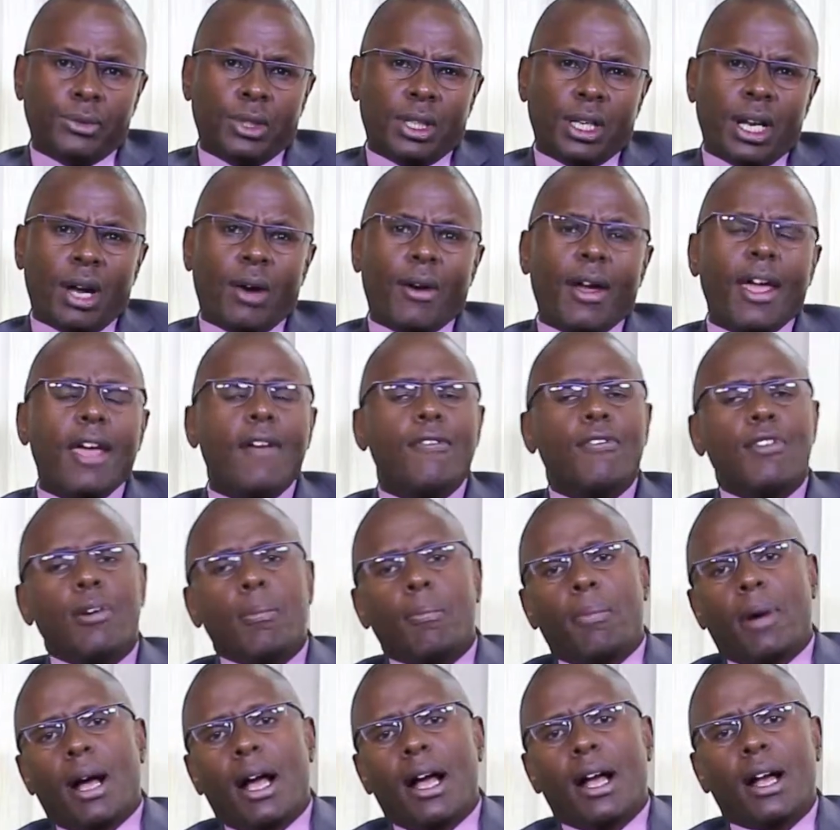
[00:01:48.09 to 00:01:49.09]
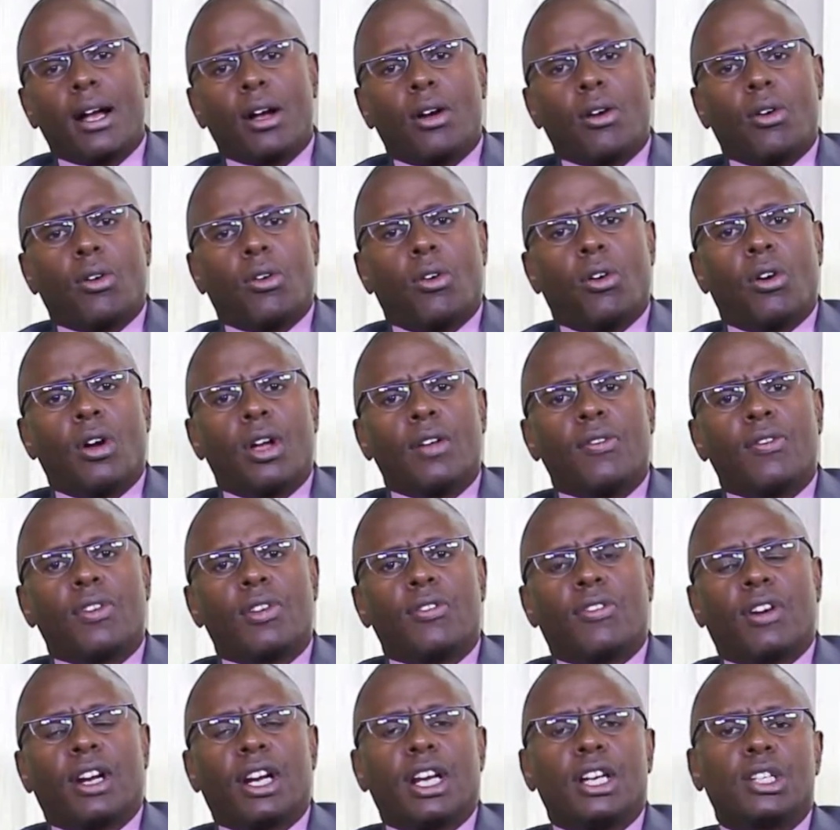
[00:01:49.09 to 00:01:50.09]
Now, every bank or every
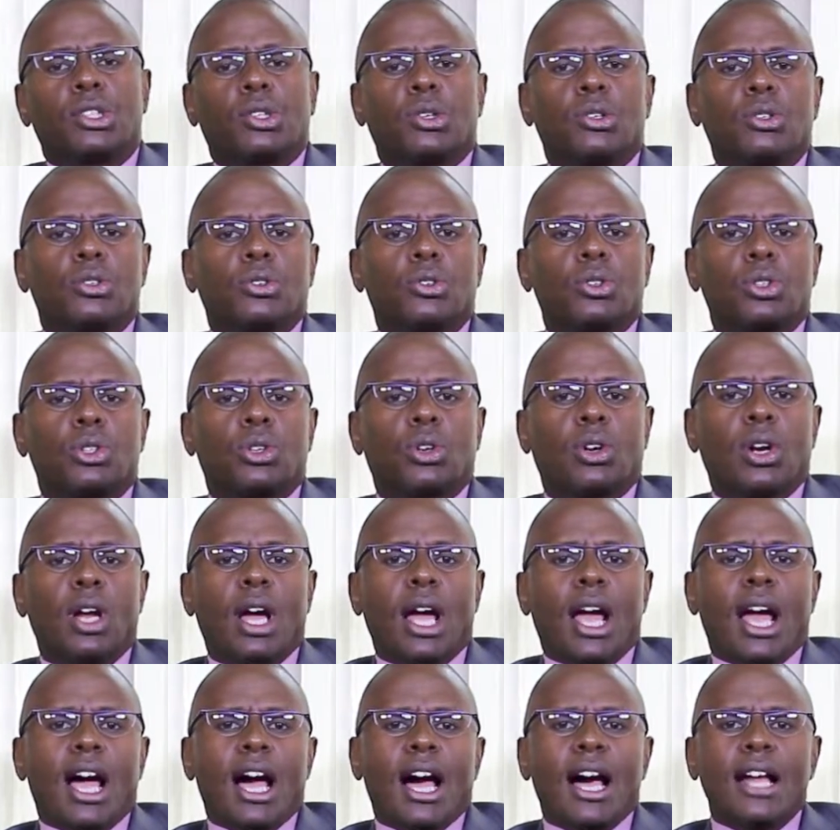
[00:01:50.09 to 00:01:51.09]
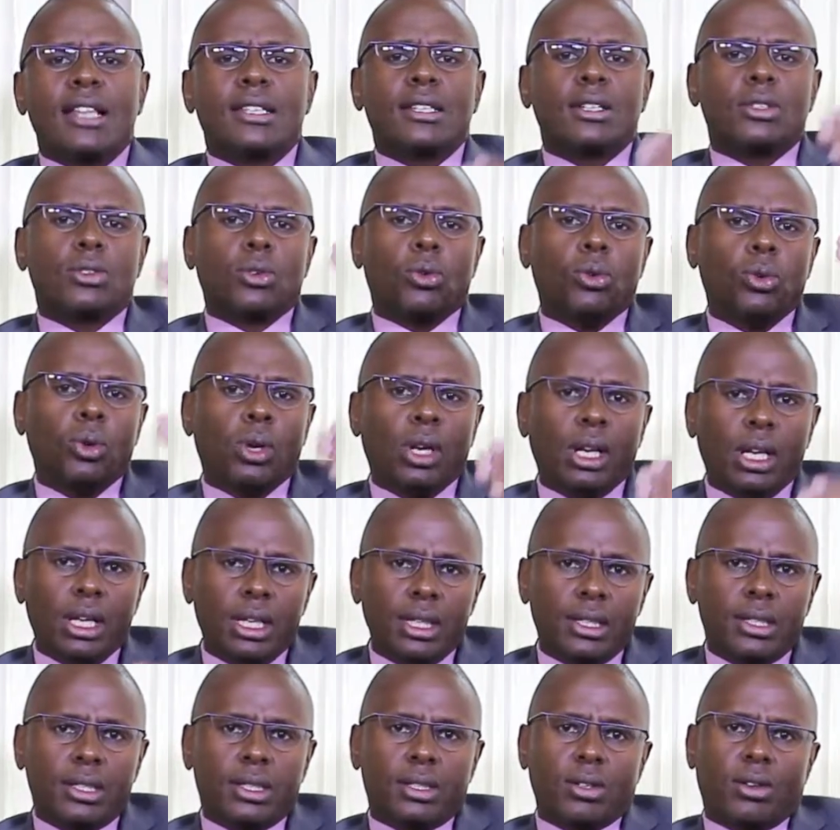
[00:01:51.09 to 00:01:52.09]
financial institution has its own
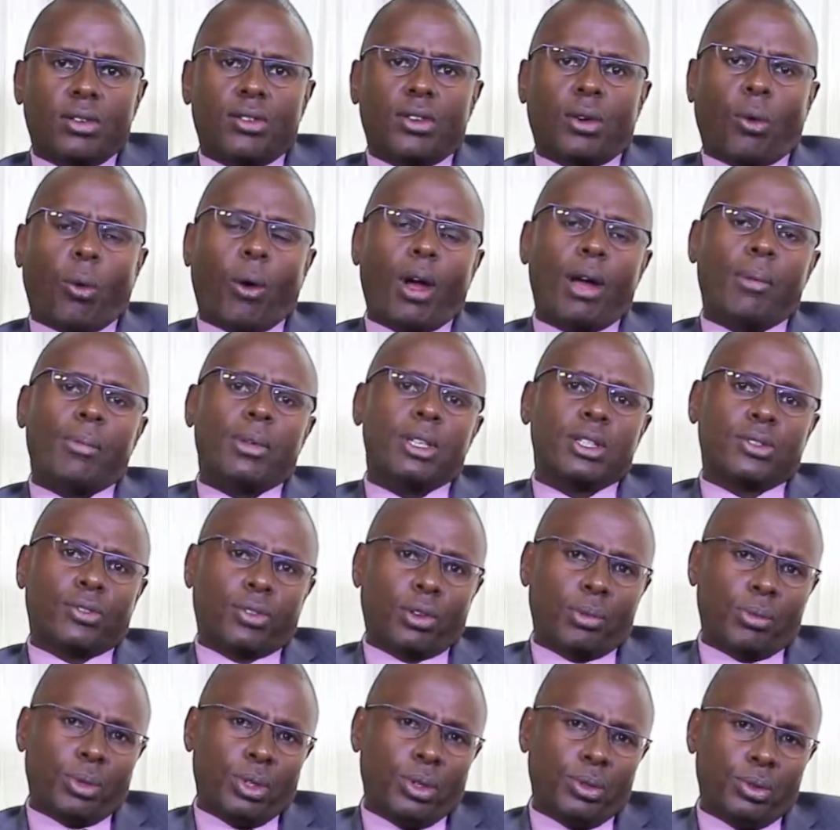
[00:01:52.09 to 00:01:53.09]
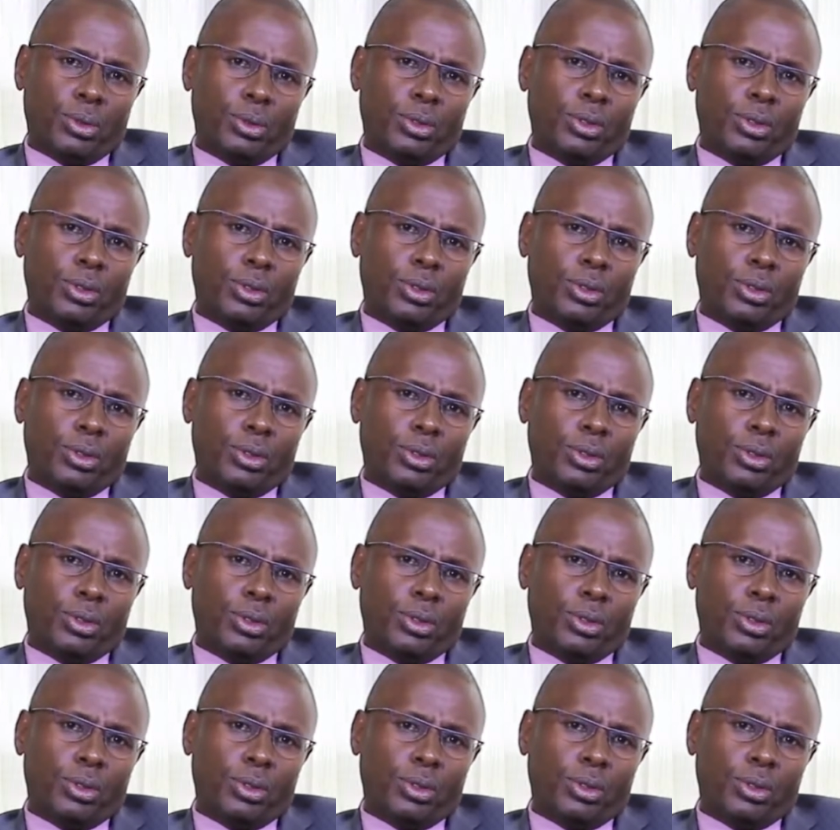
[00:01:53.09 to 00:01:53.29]
list of requirements from you.